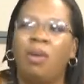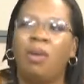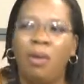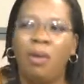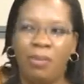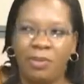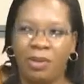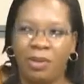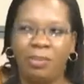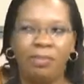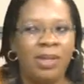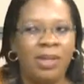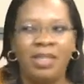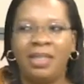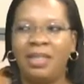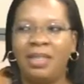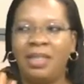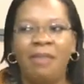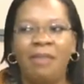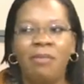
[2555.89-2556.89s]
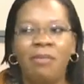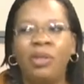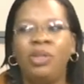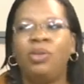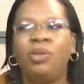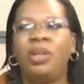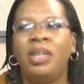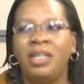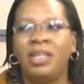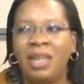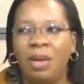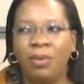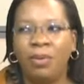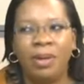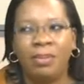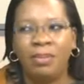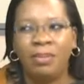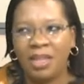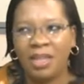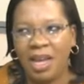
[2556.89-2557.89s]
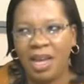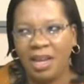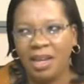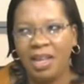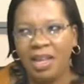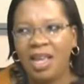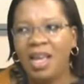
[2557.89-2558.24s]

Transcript: corruption. Please, everybody should understand what I'm saying. Mm.